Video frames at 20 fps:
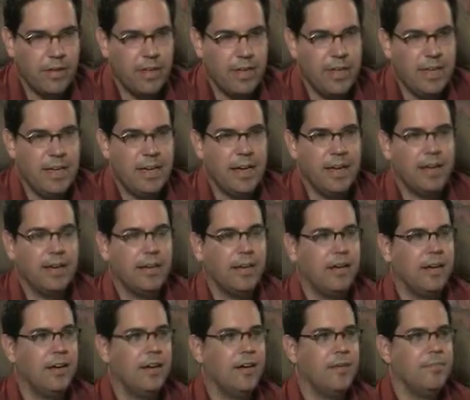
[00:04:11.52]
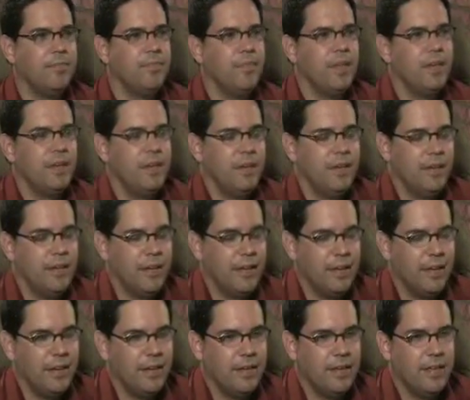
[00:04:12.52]
Yeah,
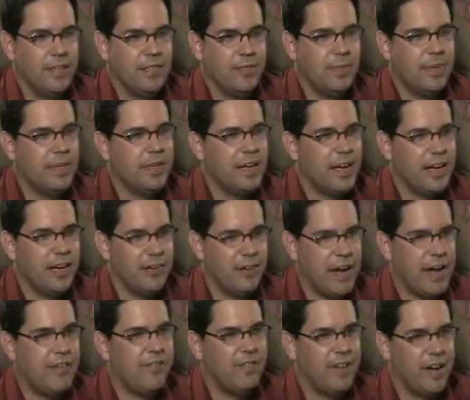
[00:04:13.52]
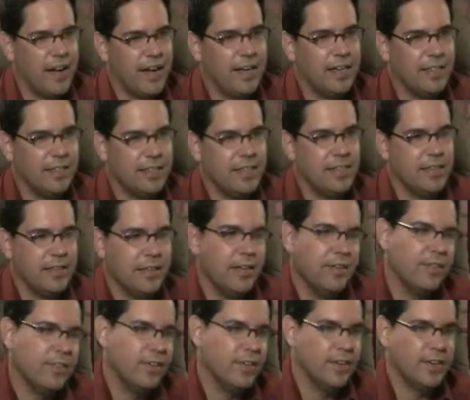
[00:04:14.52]
it's been kind of gratifying to see the
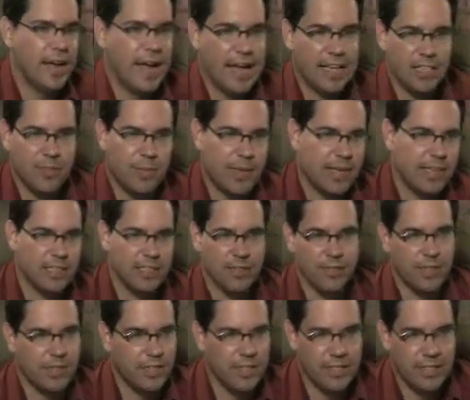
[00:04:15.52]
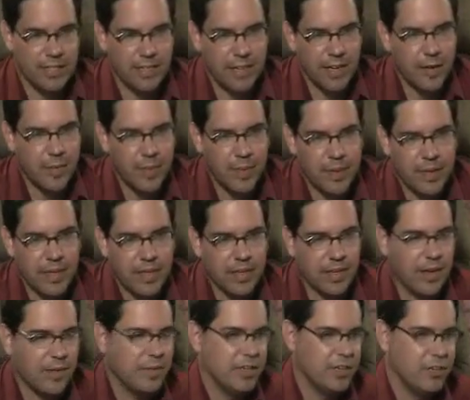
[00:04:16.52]
different aspects of the Disney company
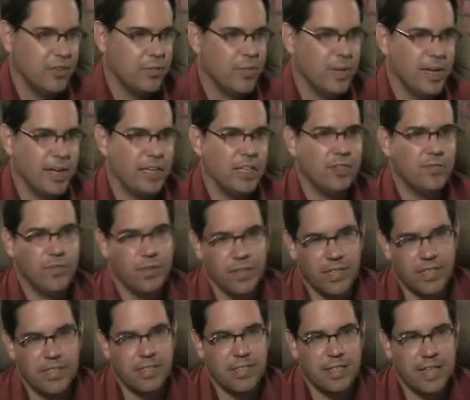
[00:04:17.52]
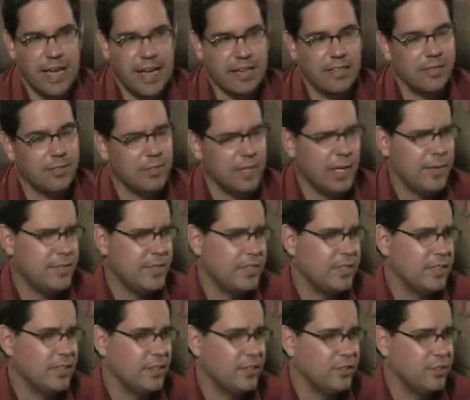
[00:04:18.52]
come to Doombuggies for this and that. Sometimes
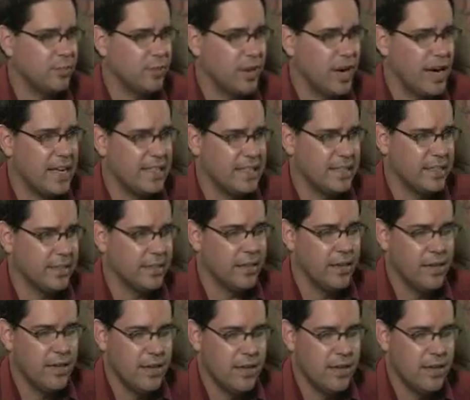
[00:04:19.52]
it's a little surprising.